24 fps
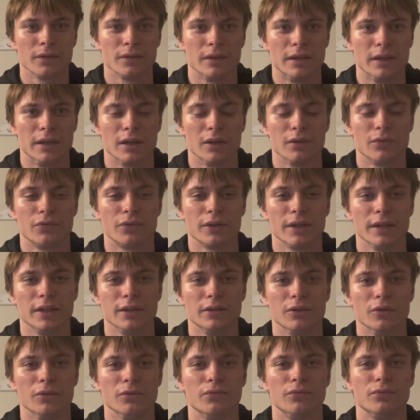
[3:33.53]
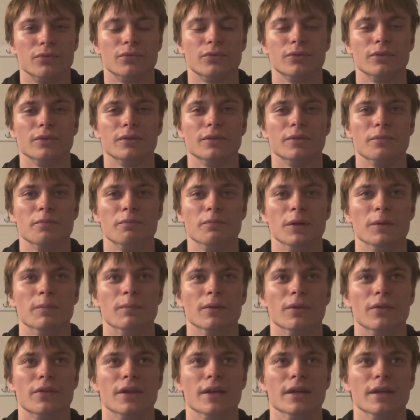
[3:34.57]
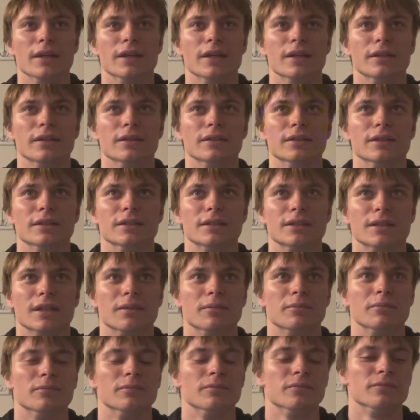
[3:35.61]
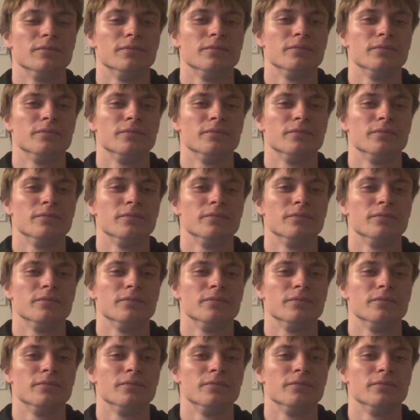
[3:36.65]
They're afraid of people thinking in some